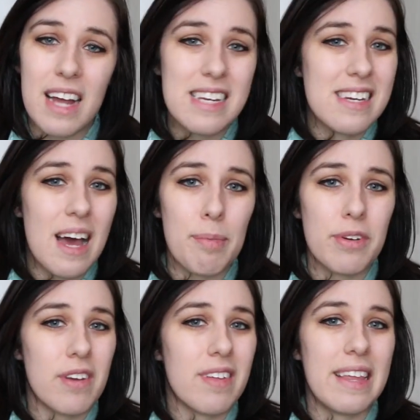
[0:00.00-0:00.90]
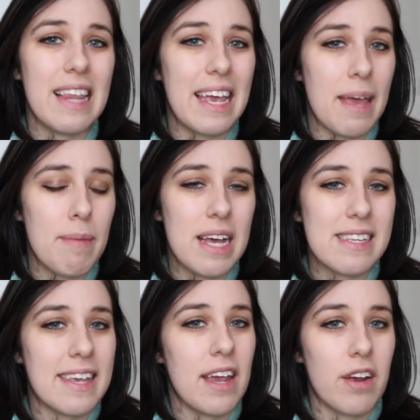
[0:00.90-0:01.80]
I did not particularly like Emma
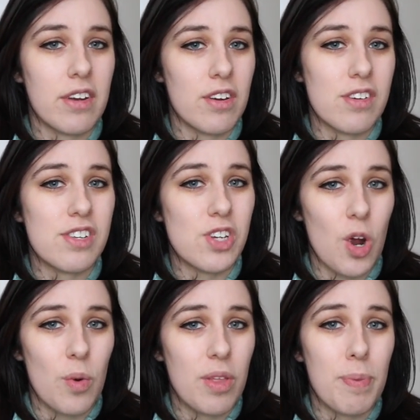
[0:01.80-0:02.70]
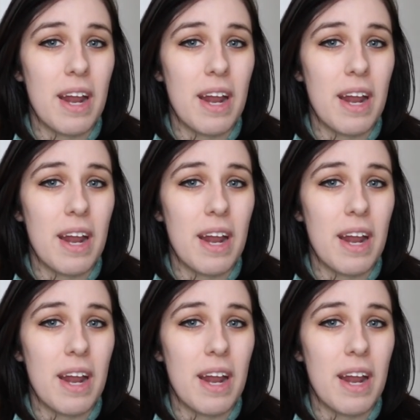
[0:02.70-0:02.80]
as a character to start with,